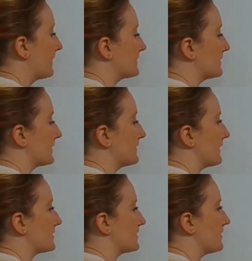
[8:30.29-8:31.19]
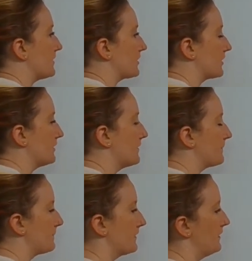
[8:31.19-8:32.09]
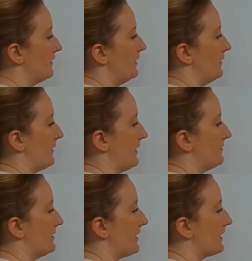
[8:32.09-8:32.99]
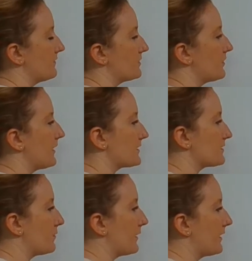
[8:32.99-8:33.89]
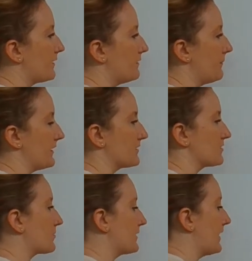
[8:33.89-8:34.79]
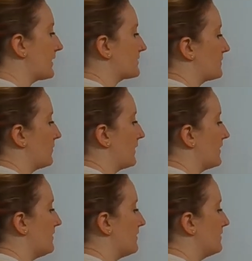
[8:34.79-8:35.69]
6x to the third, and we have negative 2x squared minus 3x squared